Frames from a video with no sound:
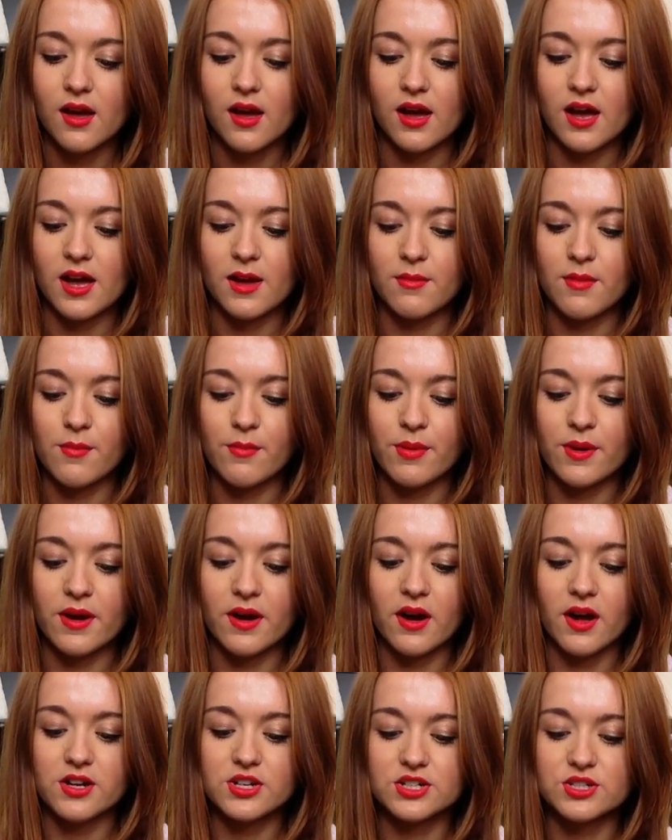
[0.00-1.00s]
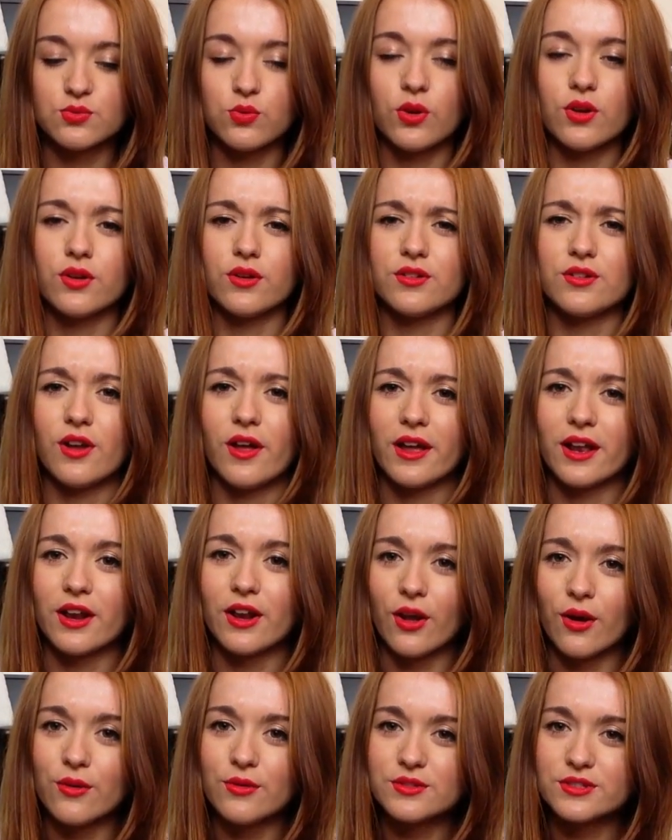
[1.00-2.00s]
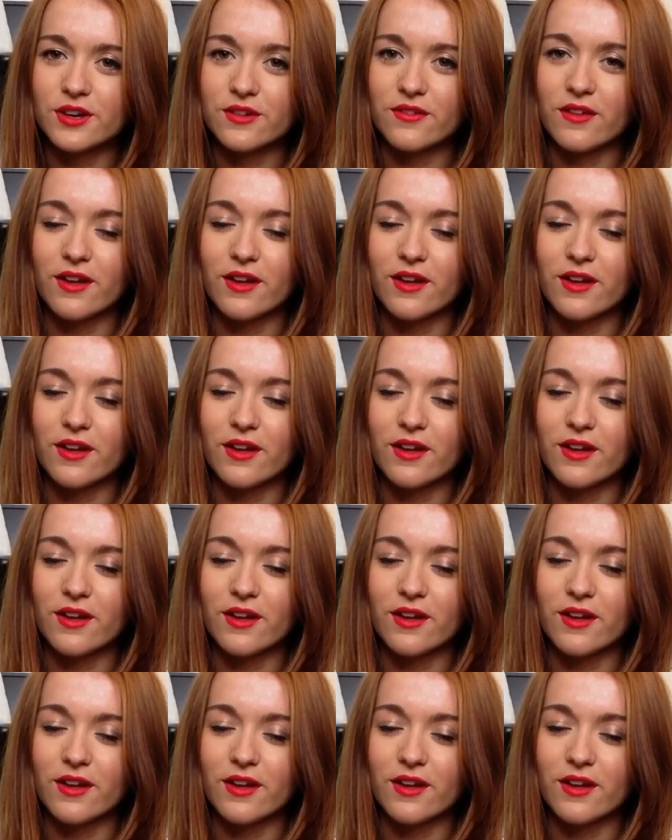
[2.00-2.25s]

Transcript: But I just want like loads of